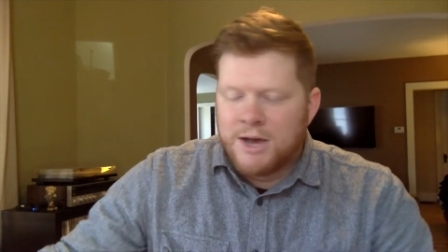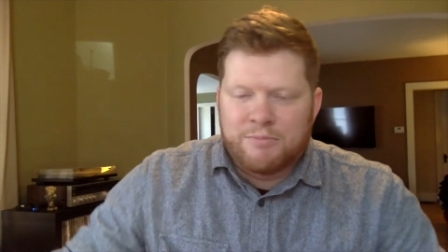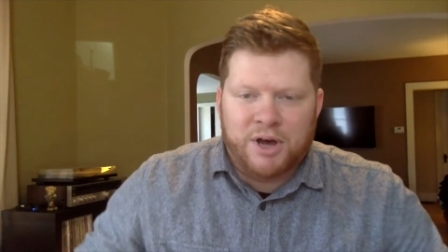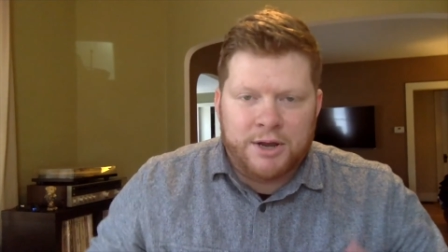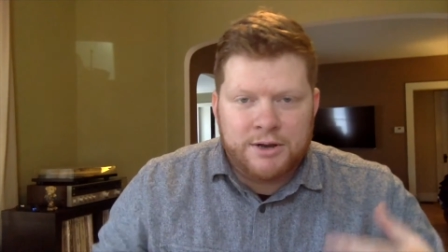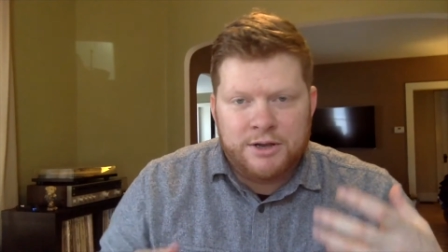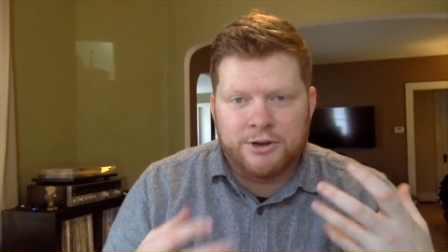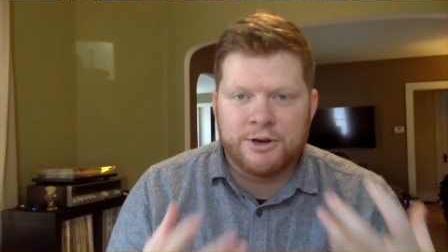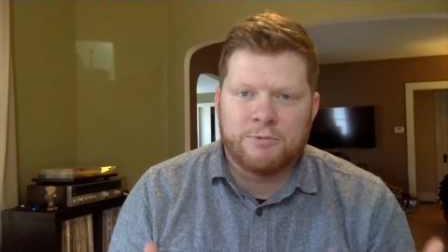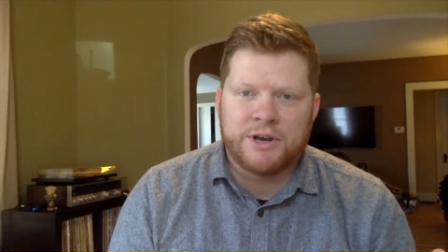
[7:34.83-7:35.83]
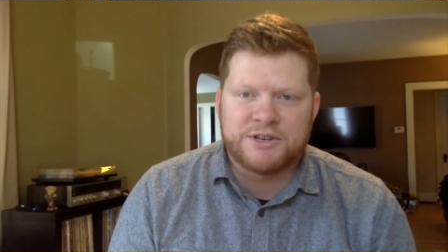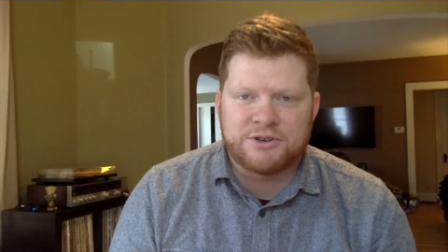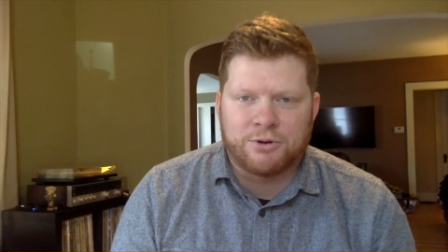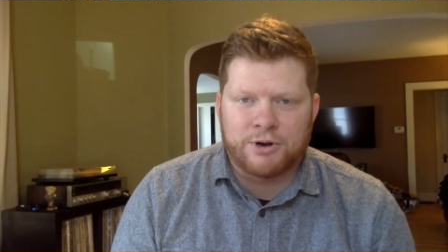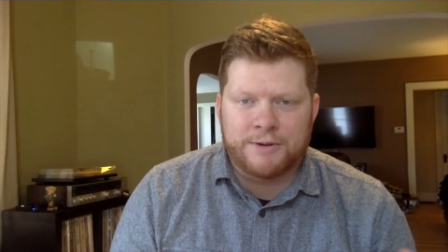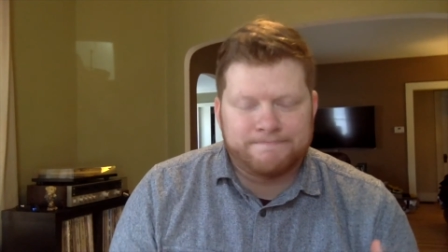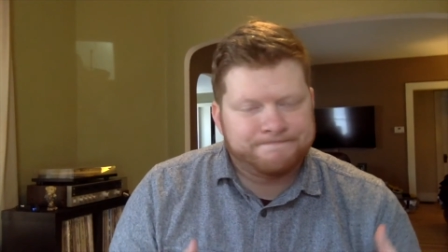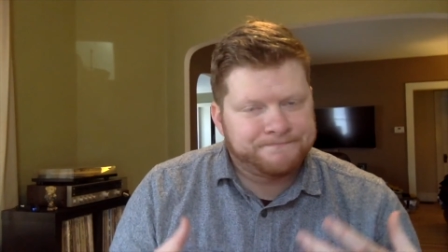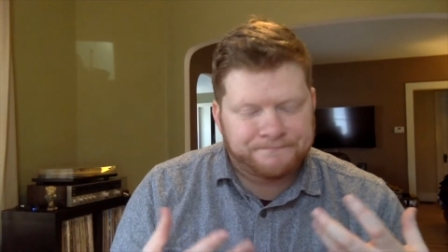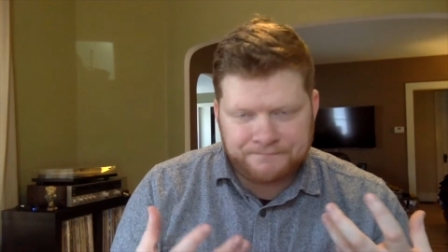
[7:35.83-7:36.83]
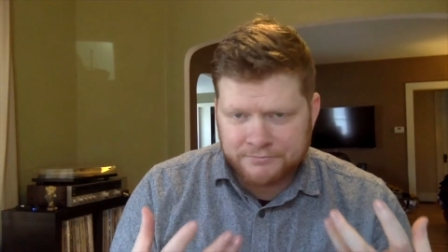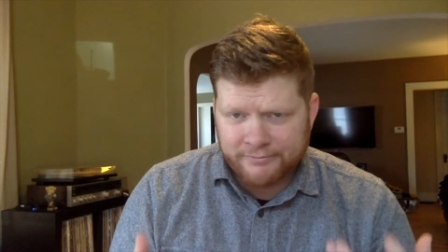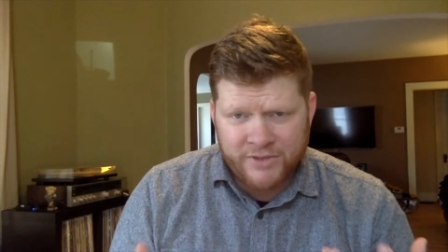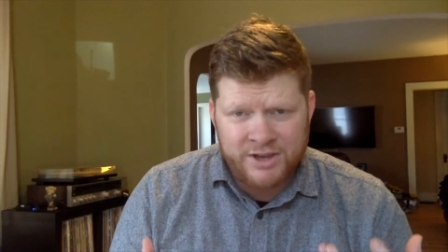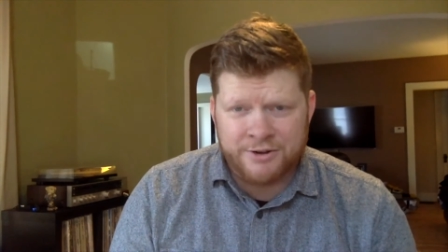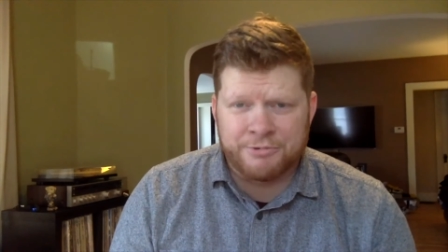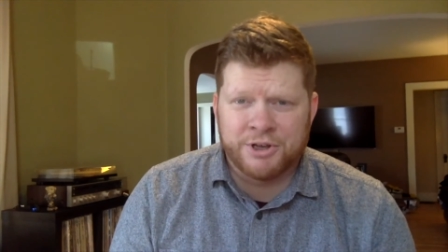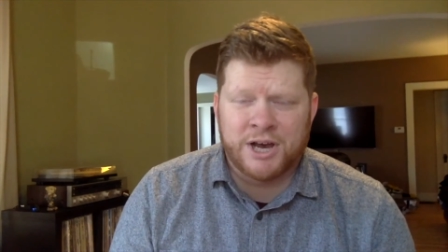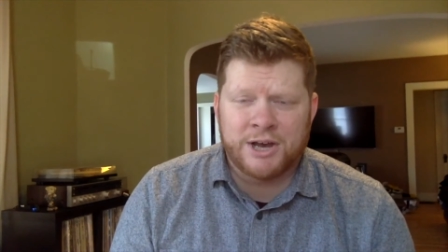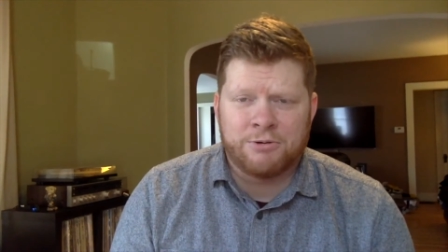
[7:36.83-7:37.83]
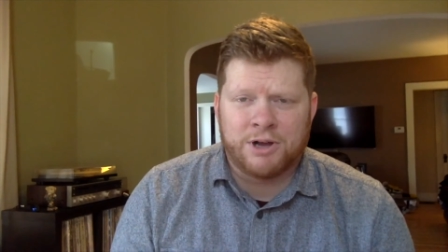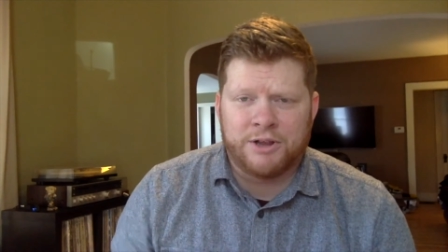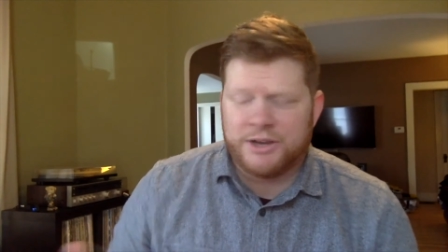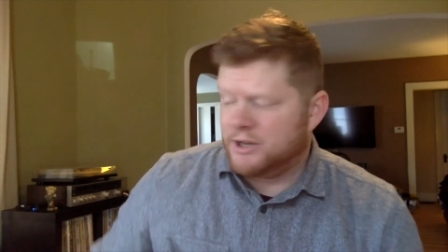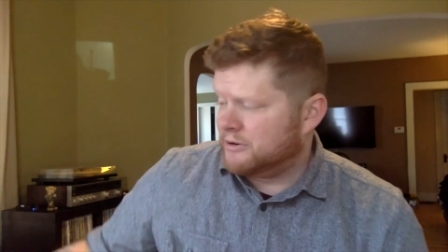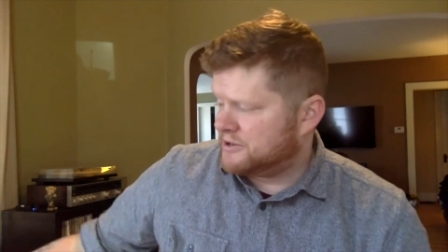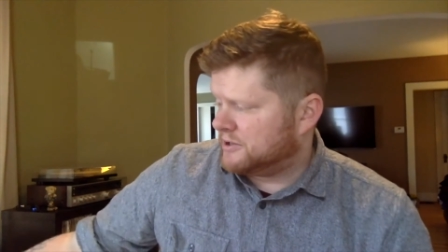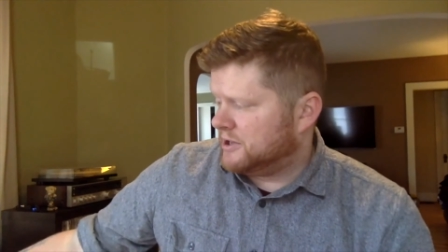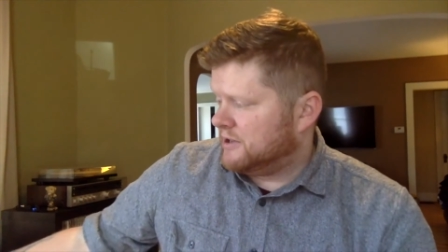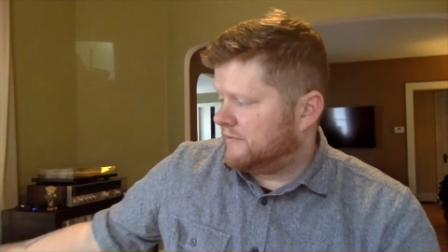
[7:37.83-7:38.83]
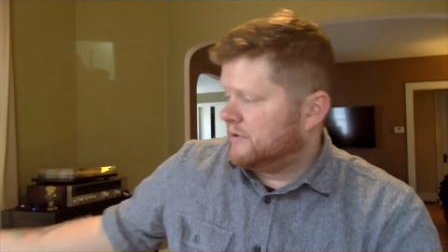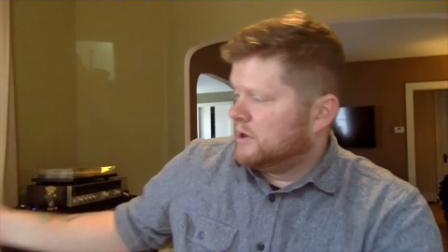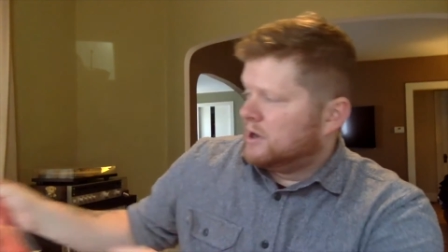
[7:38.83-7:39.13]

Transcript: But you're going to want to store it in a real high-quality inner sleeve.